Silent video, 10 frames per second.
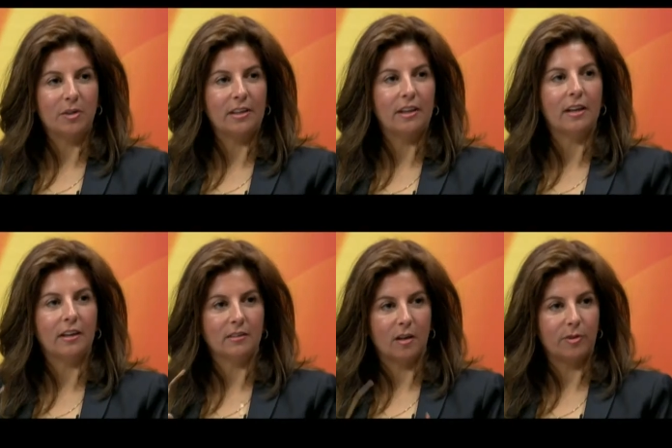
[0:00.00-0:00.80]
money
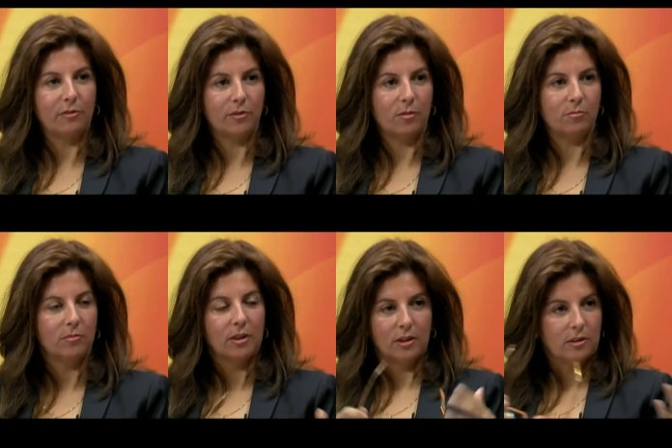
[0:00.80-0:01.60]
and coming from
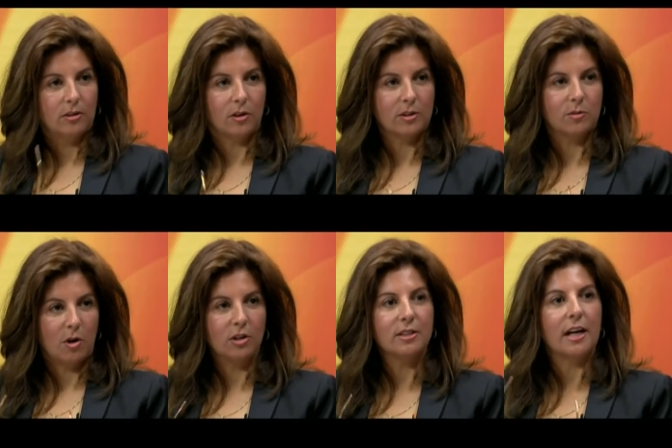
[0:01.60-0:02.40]
you know, a
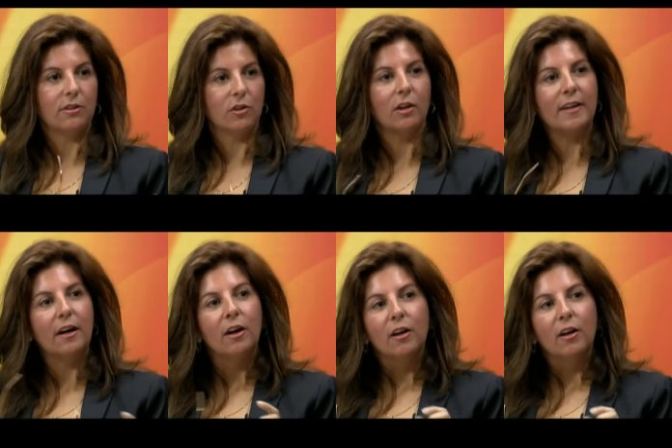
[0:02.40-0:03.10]
smaller town and all that.